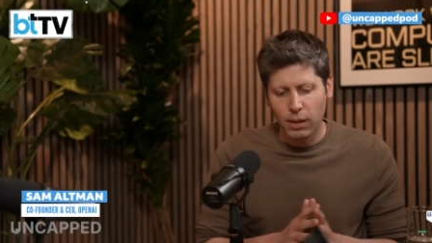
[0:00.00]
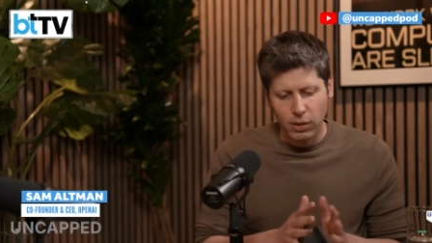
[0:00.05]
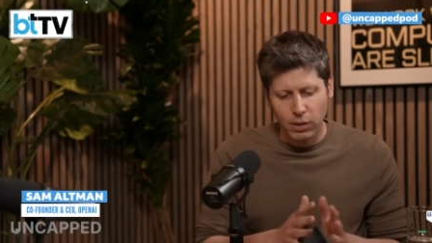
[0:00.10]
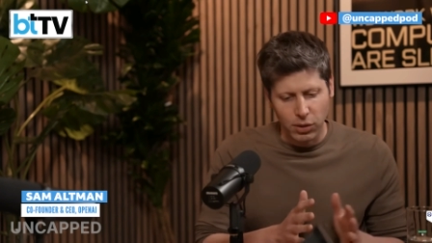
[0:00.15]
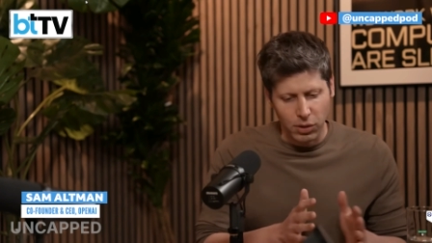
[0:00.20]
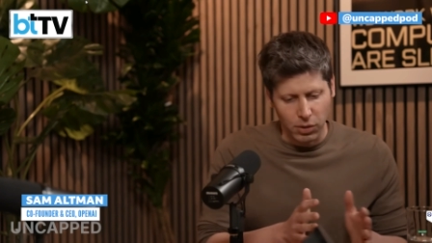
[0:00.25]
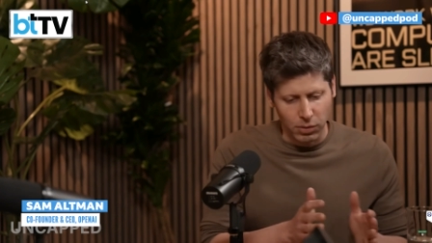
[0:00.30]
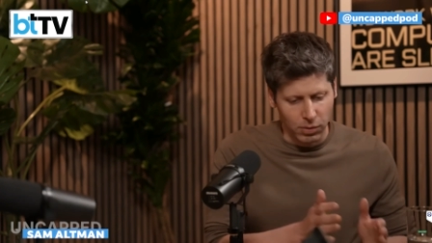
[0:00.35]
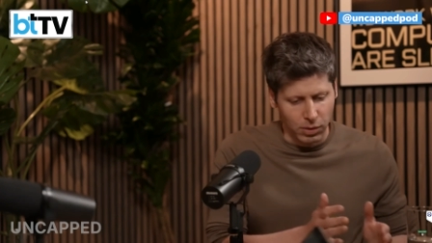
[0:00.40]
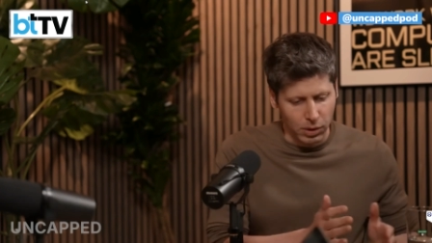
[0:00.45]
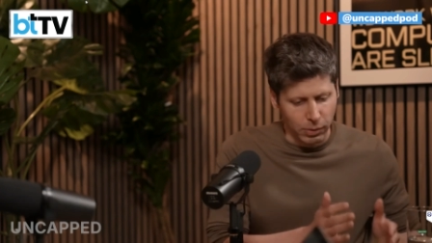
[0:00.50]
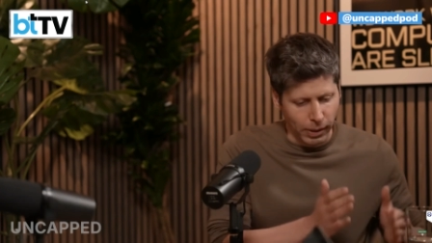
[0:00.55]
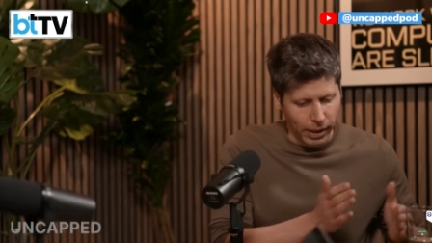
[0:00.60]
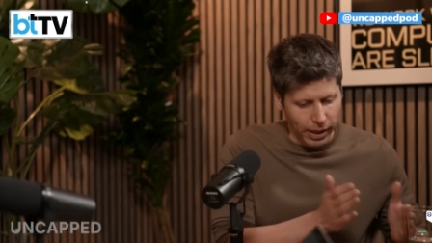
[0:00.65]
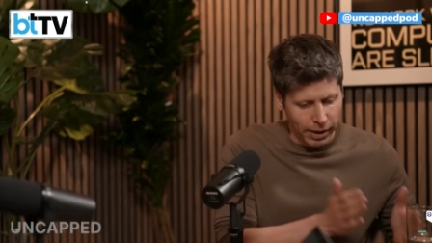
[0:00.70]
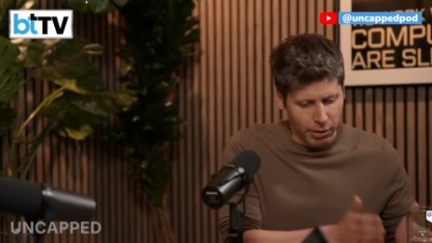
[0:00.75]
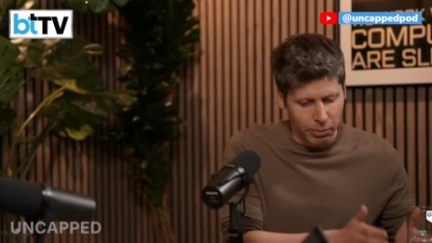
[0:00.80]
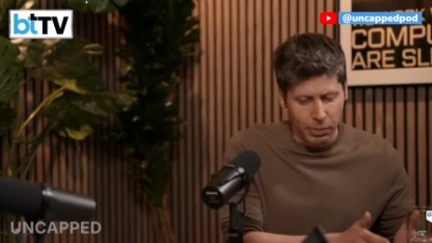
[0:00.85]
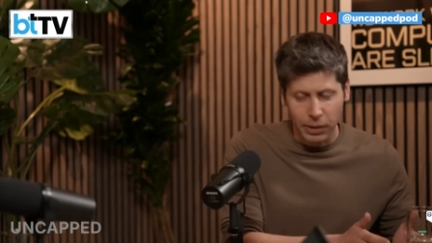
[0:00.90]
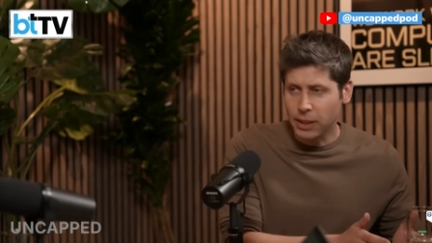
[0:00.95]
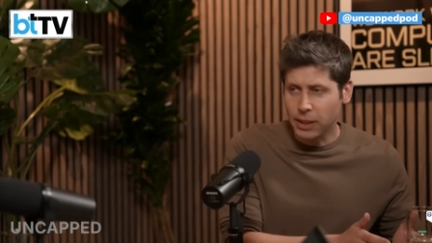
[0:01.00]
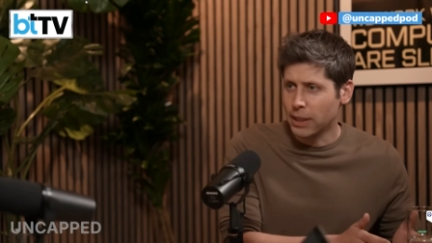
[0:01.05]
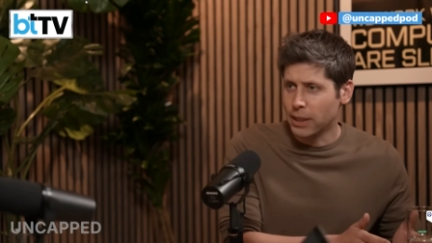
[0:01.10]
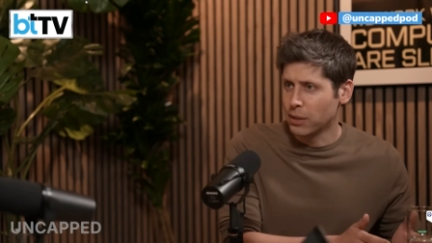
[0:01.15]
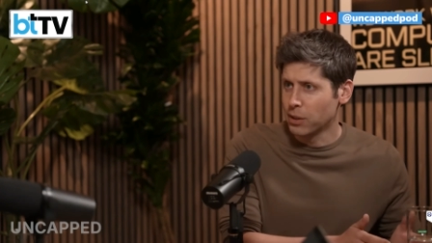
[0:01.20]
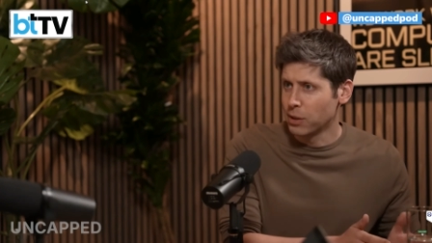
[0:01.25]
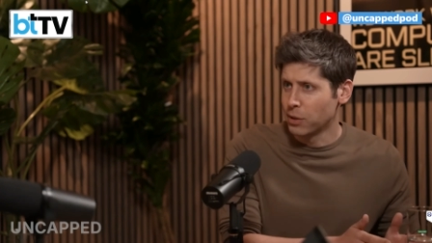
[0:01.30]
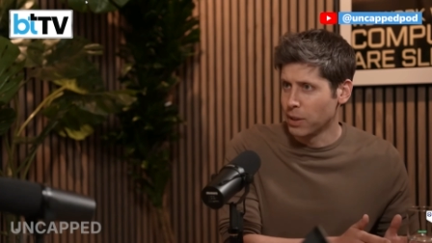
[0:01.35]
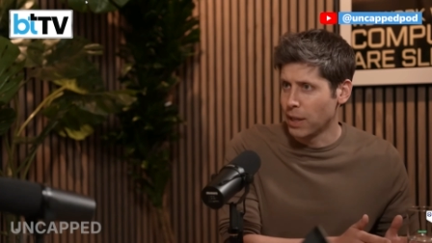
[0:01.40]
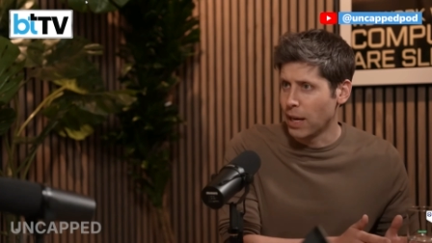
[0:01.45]
So you, you spend 100 billion
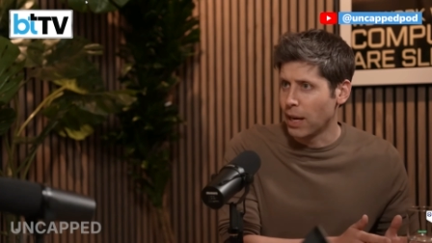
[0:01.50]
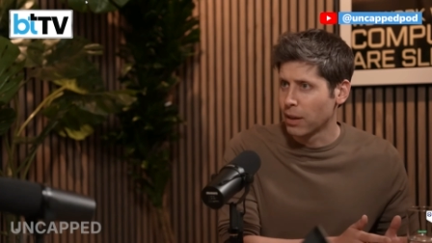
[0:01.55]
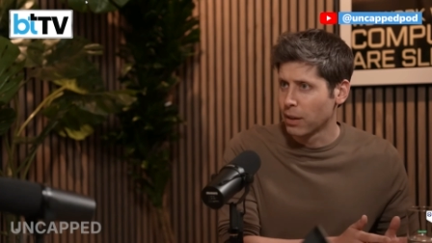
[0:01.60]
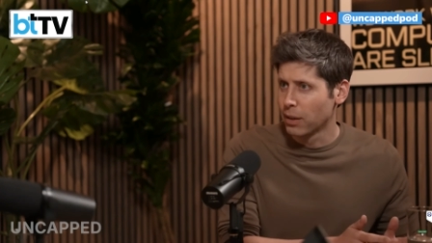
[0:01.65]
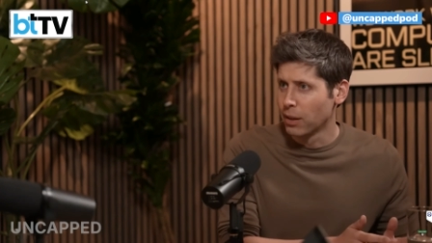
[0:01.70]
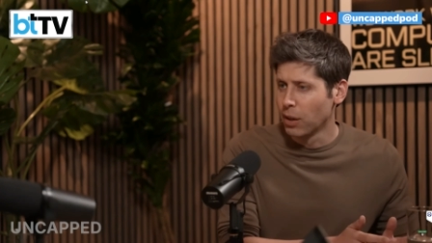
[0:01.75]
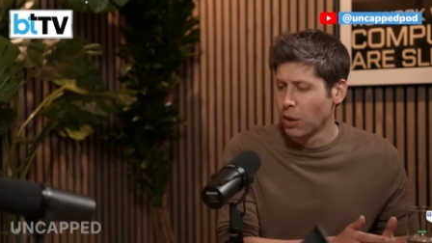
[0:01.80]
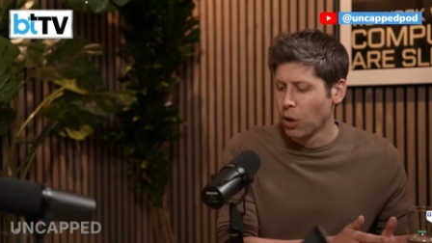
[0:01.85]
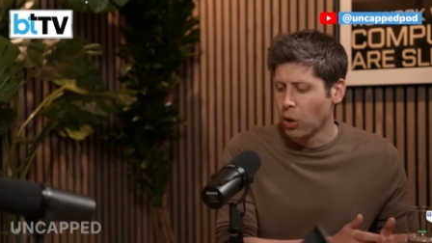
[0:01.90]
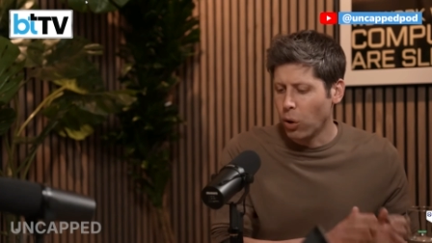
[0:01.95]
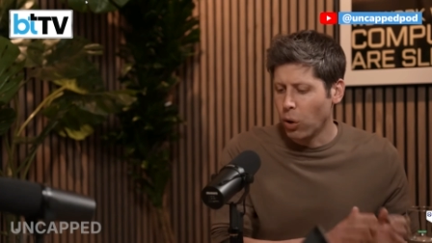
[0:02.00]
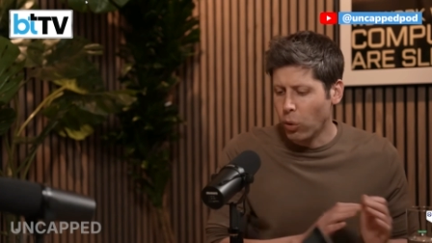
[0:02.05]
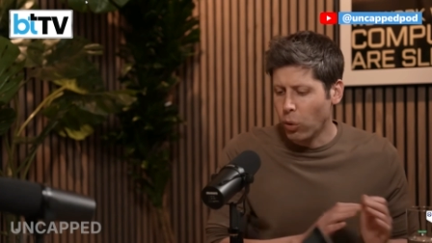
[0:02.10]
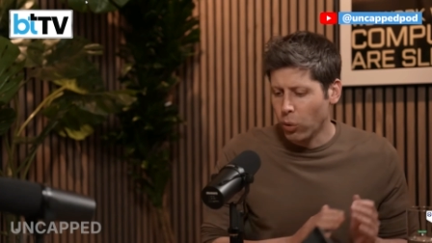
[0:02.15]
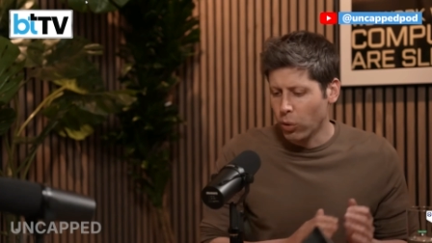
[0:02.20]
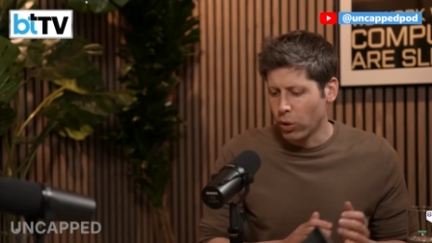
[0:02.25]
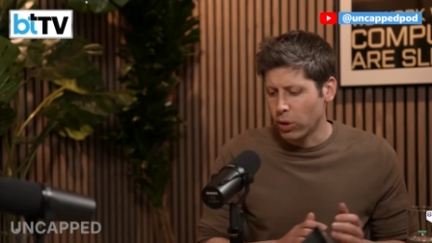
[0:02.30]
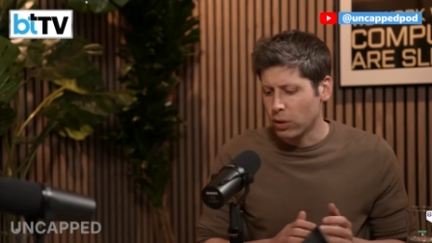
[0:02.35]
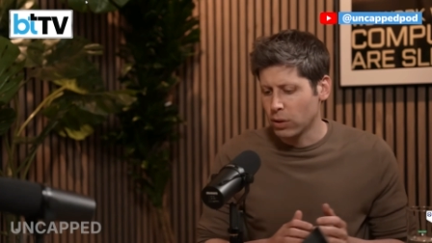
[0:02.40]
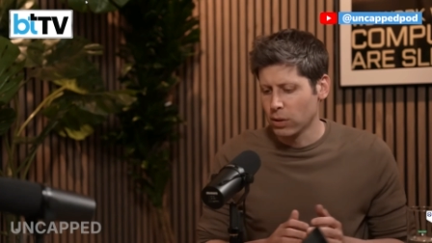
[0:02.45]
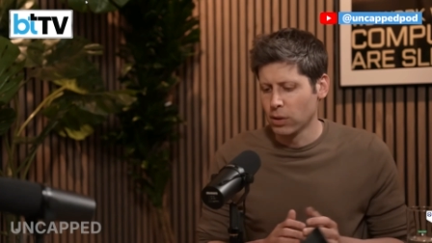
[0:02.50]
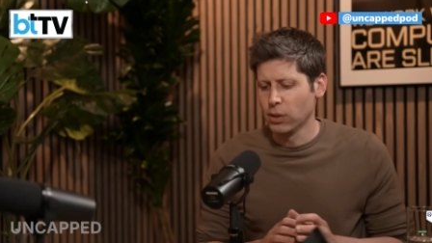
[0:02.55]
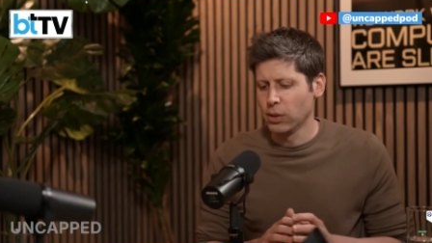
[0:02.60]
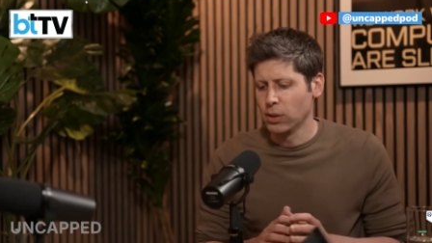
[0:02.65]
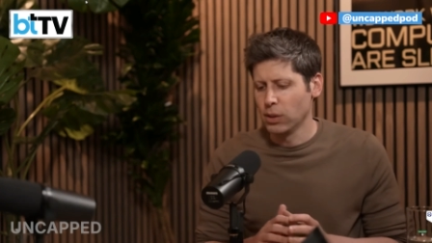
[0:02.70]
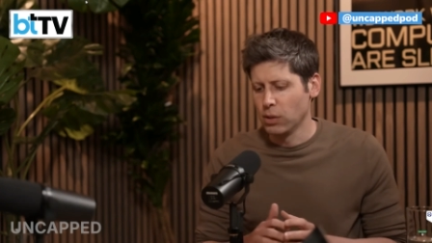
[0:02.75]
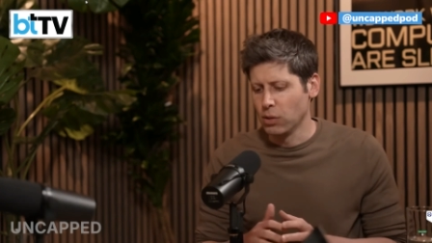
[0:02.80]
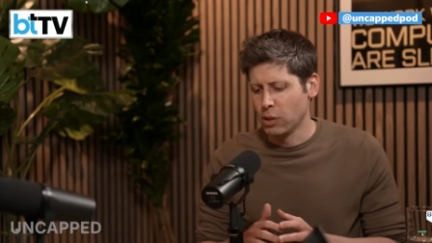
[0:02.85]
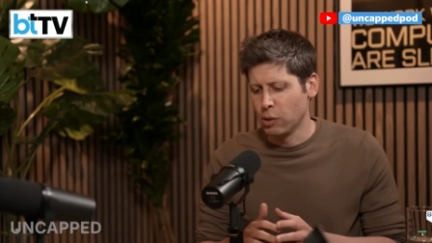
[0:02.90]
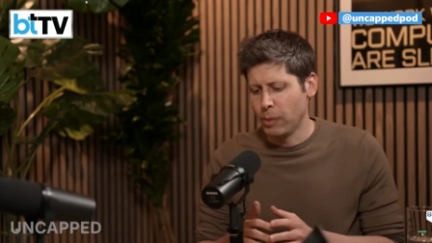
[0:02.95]
dollars doing that. Or
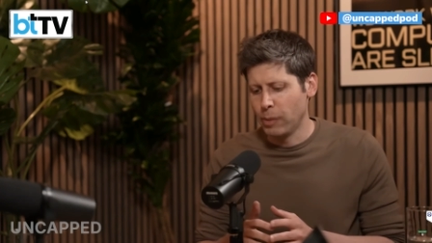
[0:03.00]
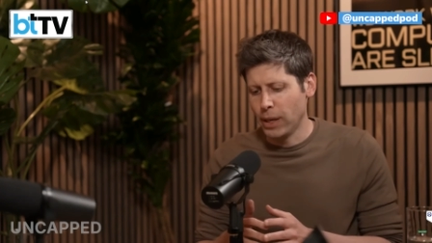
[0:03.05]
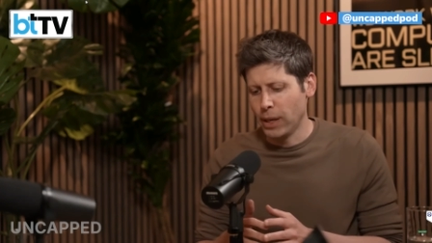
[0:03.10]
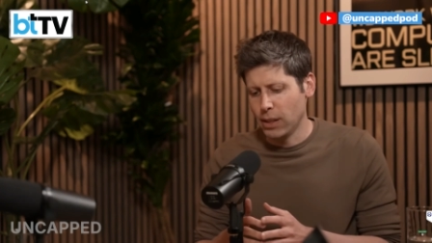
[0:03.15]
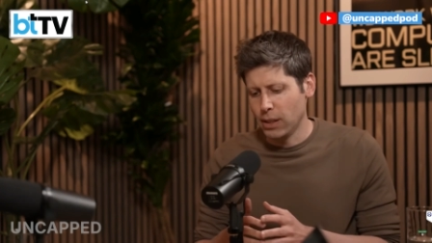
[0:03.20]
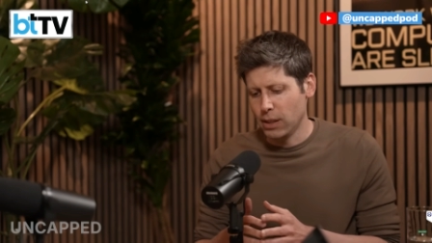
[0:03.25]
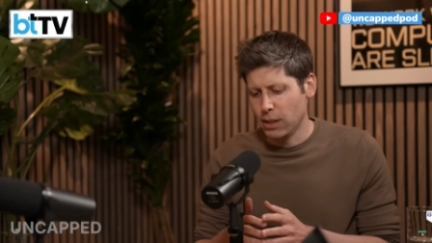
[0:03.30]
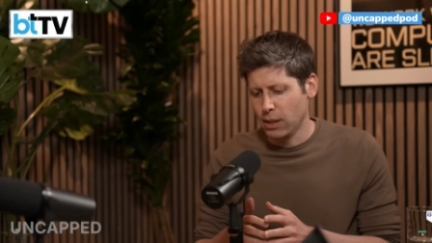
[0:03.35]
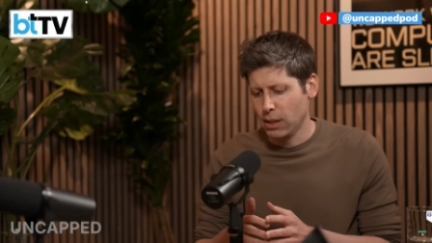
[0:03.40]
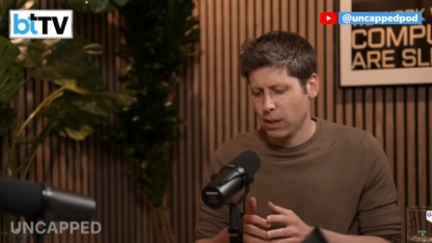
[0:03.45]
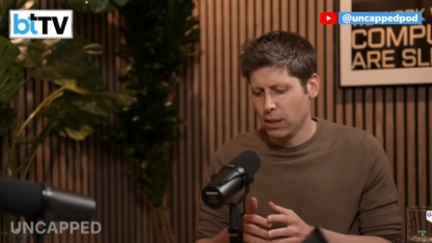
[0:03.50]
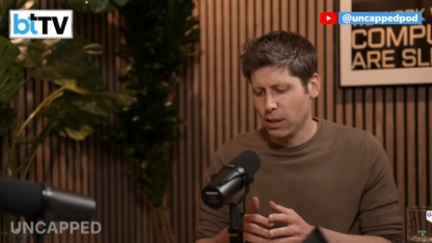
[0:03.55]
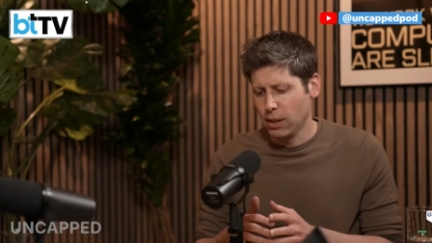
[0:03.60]
you spend